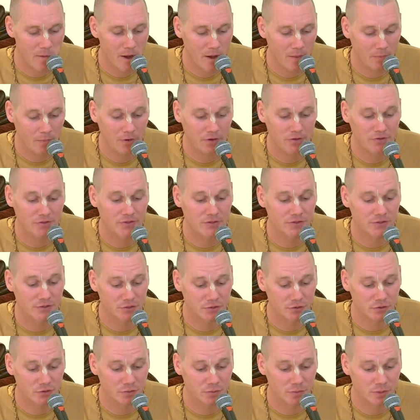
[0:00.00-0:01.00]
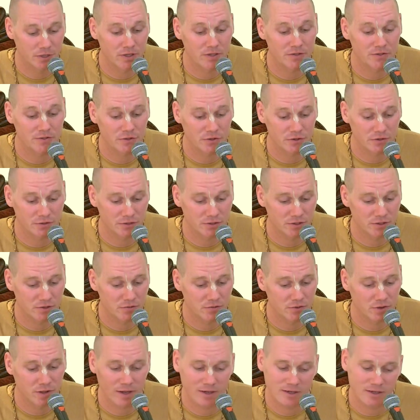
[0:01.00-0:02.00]
Persons who, because of their
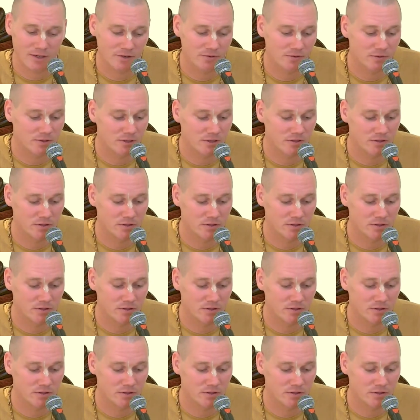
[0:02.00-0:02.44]
sinful activities,